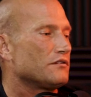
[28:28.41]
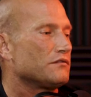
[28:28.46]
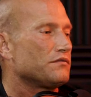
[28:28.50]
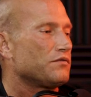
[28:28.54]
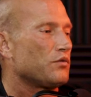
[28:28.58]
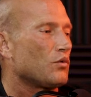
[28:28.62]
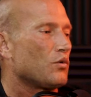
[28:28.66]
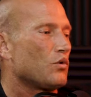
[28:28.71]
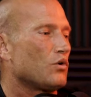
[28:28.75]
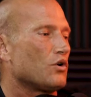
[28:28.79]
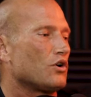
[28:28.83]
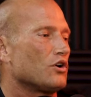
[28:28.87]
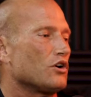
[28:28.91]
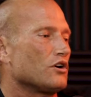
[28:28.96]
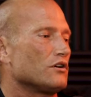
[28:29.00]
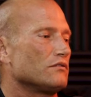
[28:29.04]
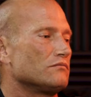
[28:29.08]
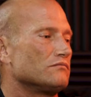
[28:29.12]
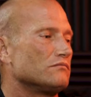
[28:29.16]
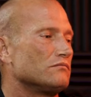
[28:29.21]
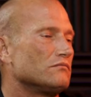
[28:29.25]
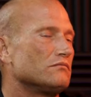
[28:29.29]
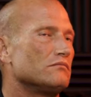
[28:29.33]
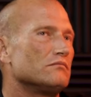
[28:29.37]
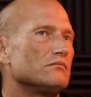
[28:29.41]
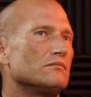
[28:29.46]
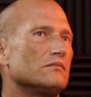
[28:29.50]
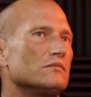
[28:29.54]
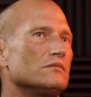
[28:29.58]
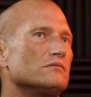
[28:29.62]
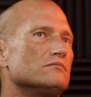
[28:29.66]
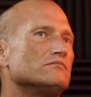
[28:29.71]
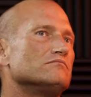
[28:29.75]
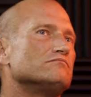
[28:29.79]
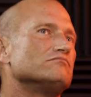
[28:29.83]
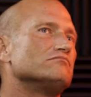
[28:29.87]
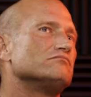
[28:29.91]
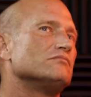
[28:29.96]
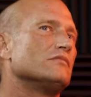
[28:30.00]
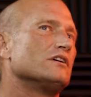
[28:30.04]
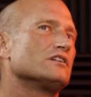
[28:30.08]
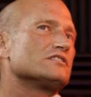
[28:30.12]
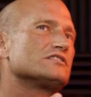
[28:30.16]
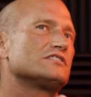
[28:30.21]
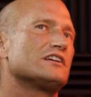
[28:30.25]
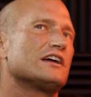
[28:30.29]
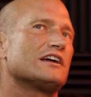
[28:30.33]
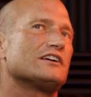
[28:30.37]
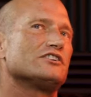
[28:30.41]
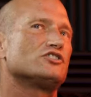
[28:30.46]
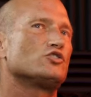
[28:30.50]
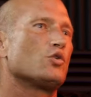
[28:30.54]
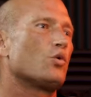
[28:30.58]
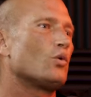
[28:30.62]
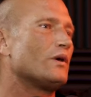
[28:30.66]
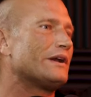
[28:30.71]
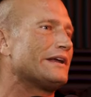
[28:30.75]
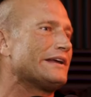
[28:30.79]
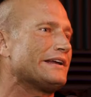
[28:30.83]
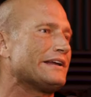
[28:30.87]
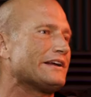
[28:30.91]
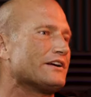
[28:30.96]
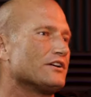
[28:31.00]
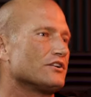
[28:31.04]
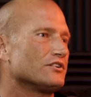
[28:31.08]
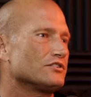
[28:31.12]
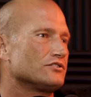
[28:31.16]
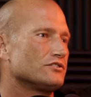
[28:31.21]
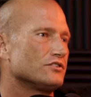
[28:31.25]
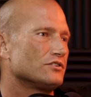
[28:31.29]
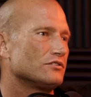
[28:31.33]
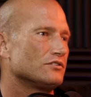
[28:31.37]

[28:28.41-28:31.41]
for, let's say, 20 years,